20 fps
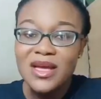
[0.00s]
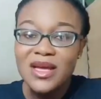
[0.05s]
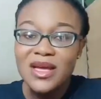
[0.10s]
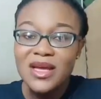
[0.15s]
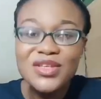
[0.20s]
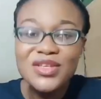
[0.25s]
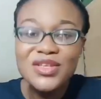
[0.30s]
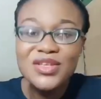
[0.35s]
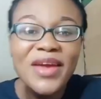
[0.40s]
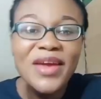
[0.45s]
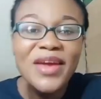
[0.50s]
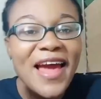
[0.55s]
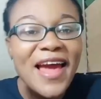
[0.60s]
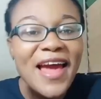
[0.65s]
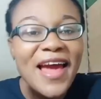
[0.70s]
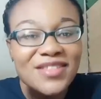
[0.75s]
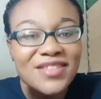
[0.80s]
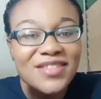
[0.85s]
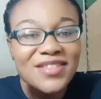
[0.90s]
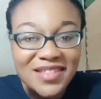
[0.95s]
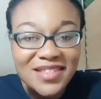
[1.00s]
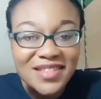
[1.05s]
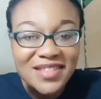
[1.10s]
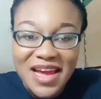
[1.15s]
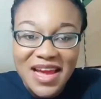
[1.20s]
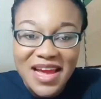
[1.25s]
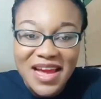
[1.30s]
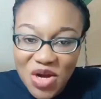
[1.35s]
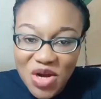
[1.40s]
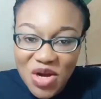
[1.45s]
So yes, you can
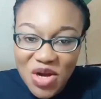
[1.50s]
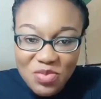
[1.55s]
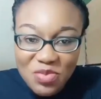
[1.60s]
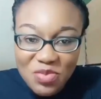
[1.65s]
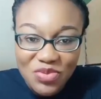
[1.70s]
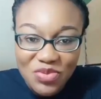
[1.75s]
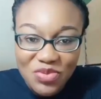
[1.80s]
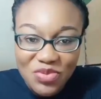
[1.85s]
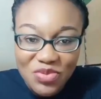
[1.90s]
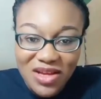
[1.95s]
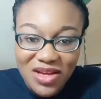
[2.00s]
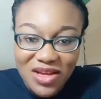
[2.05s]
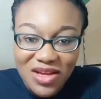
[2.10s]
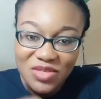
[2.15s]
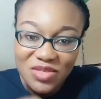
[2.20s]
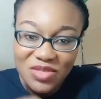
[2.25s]
sign up to